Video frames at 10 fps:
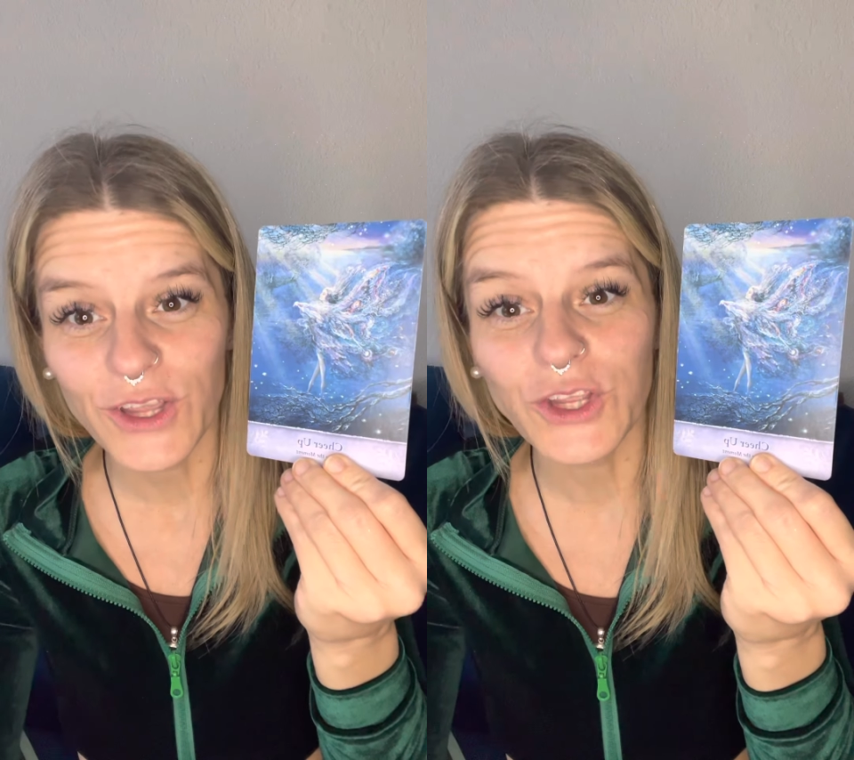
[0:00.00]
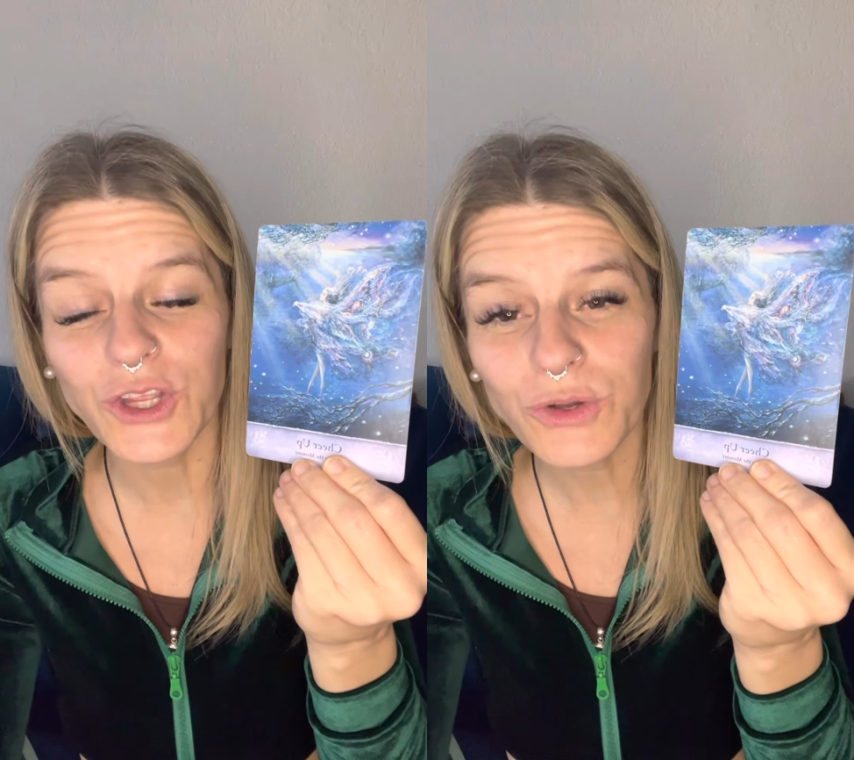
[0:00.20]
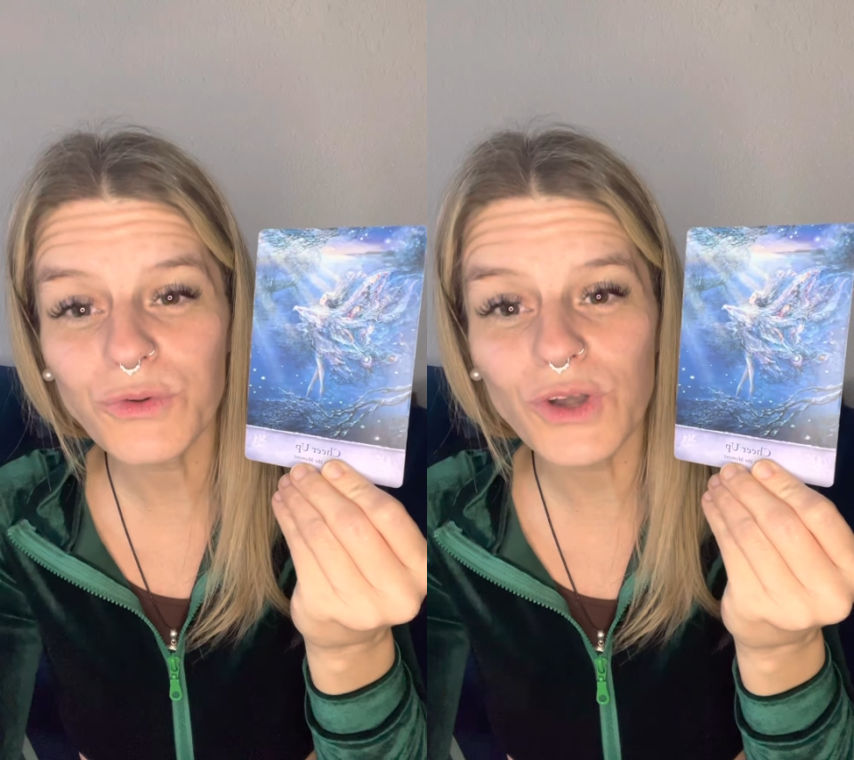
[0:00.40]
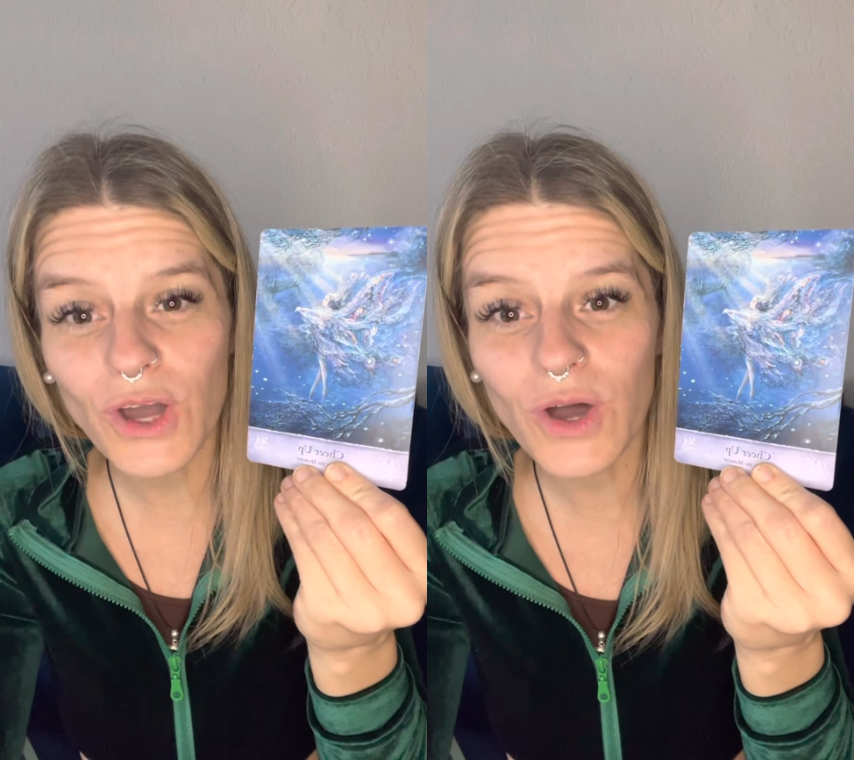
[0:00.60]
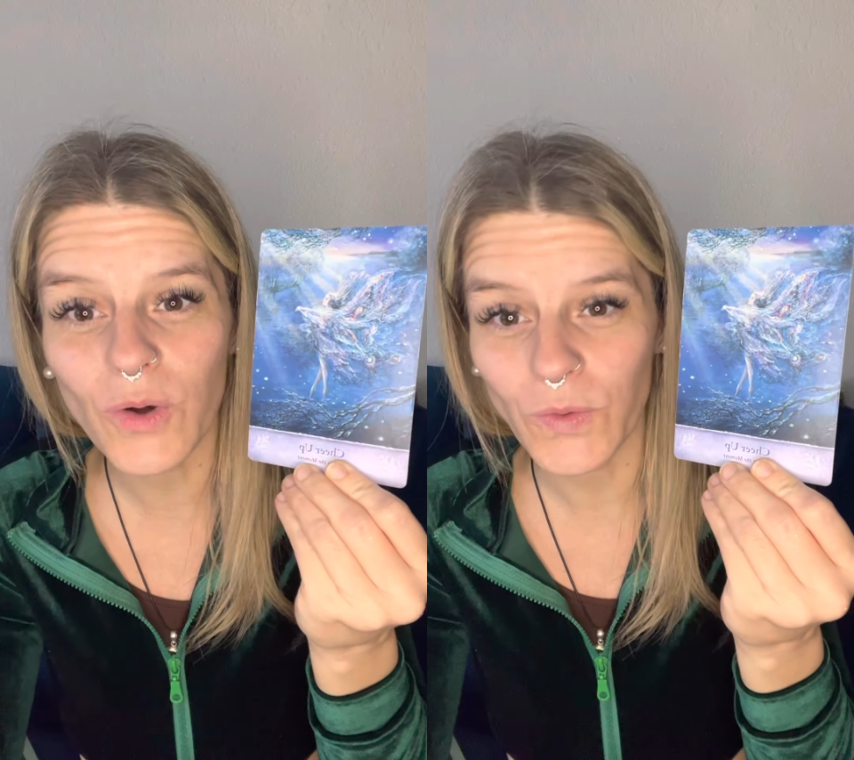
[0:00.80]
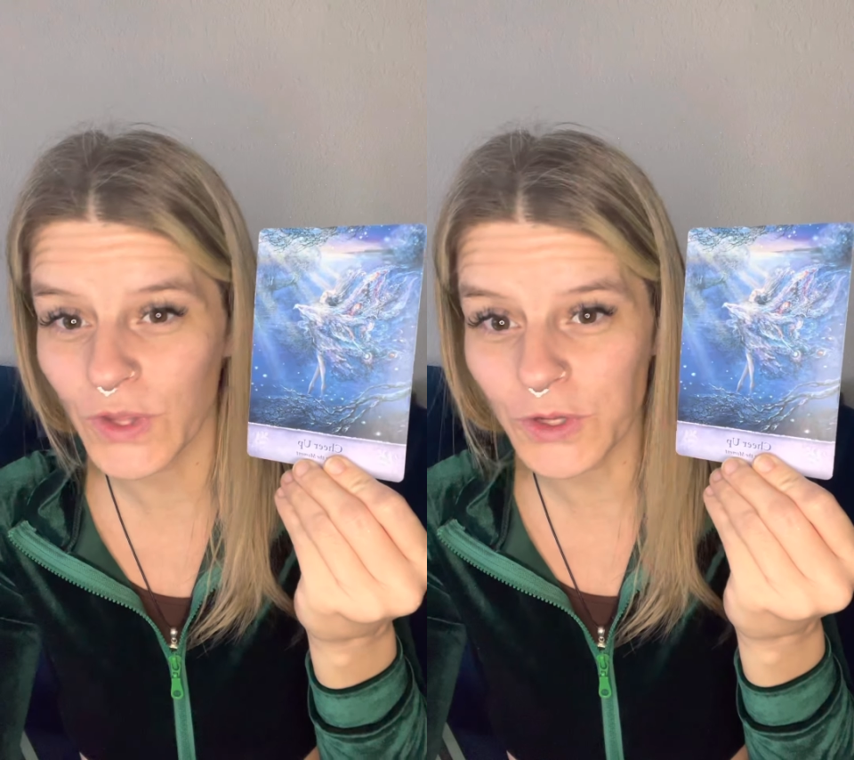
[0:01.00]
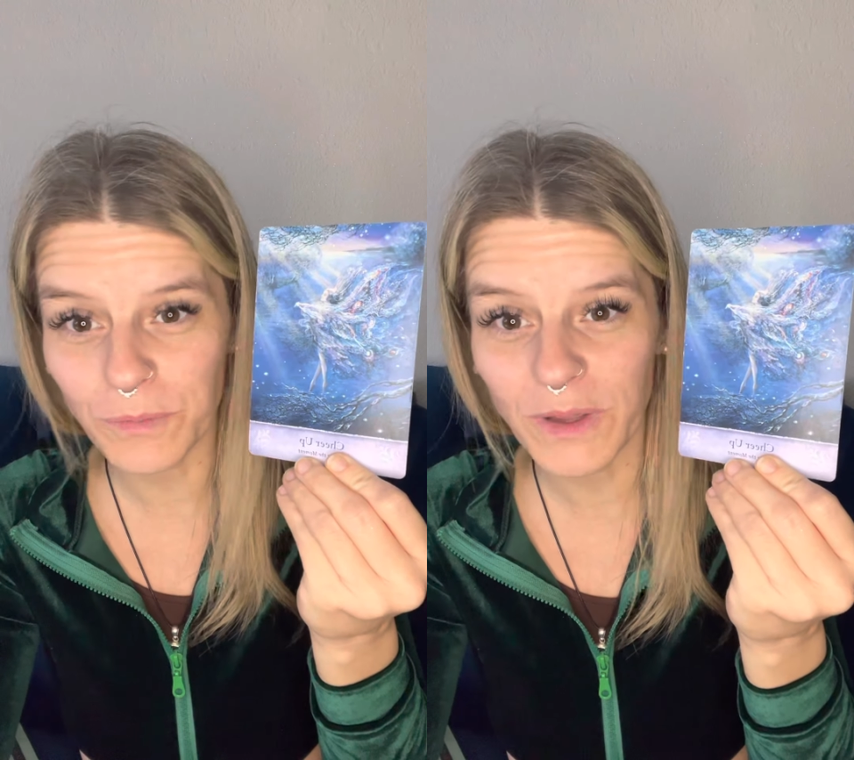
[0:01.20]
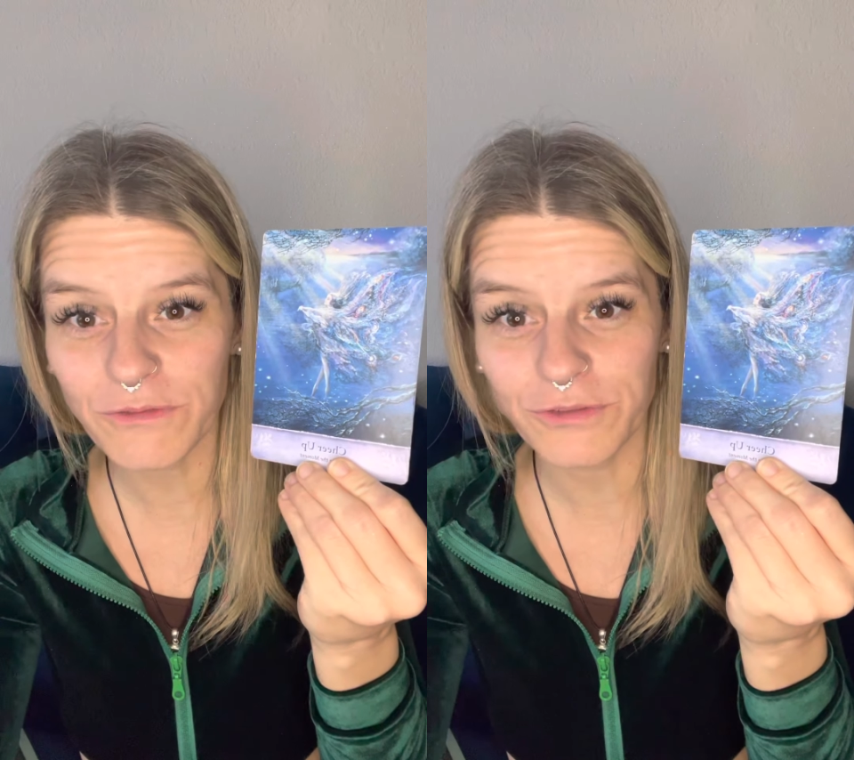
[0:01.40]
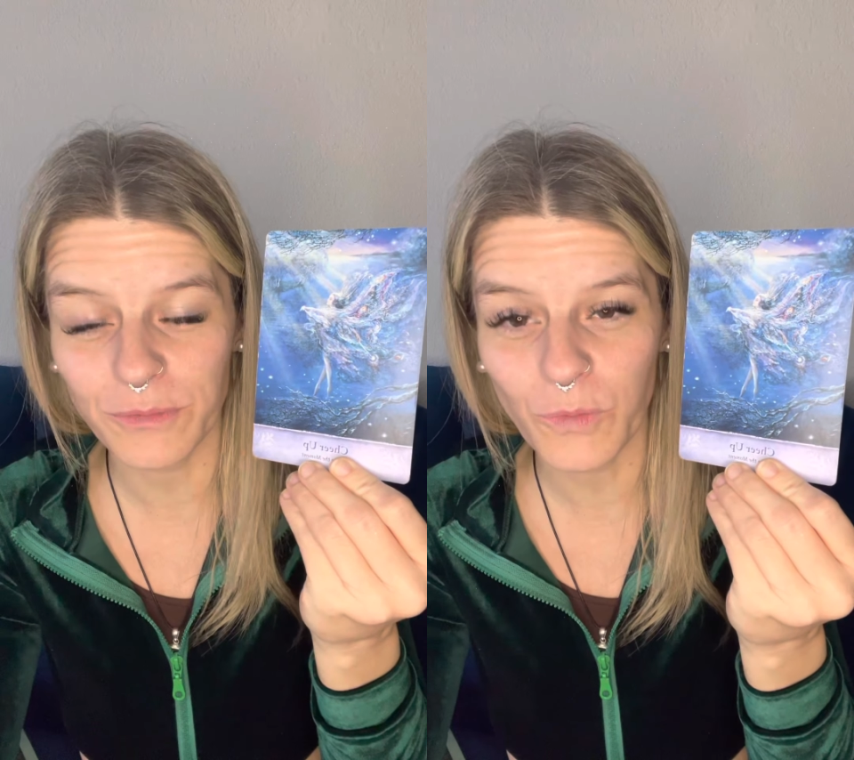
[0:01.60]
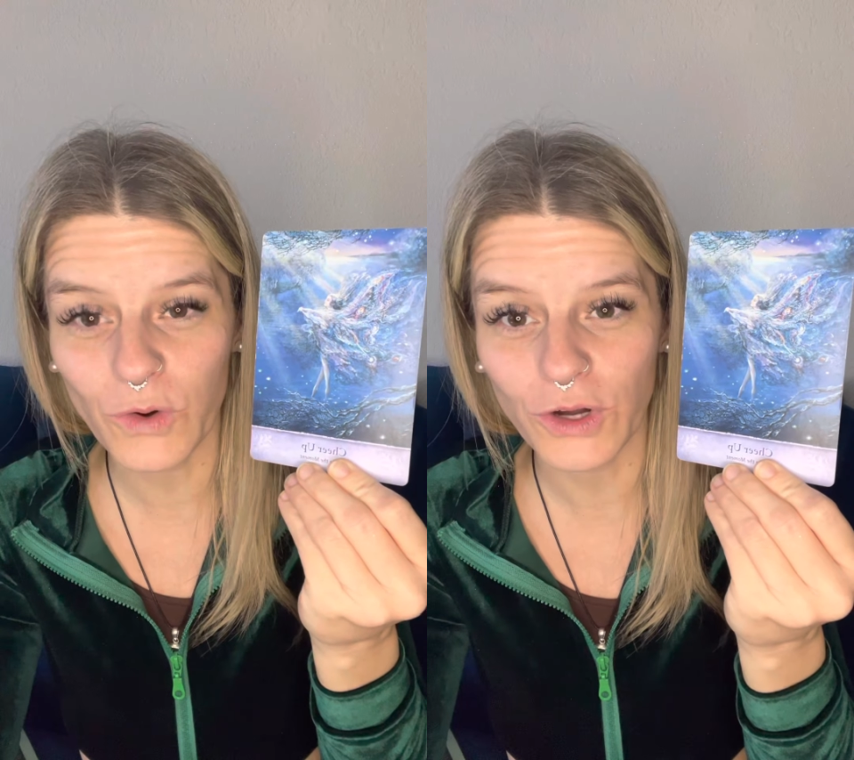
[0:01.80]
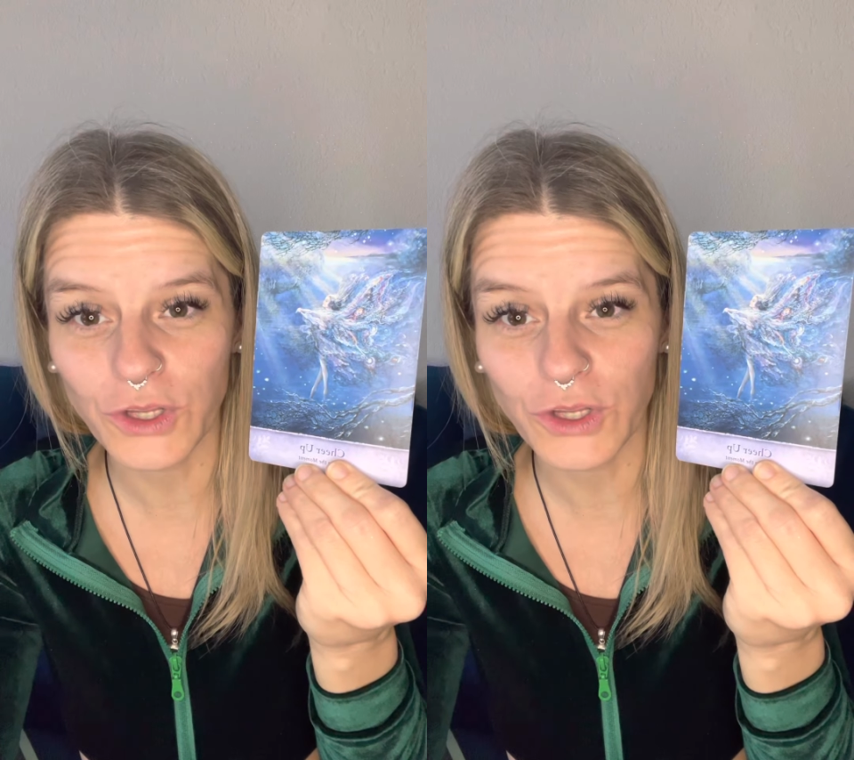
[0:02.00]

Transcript: You know that you're meant for more.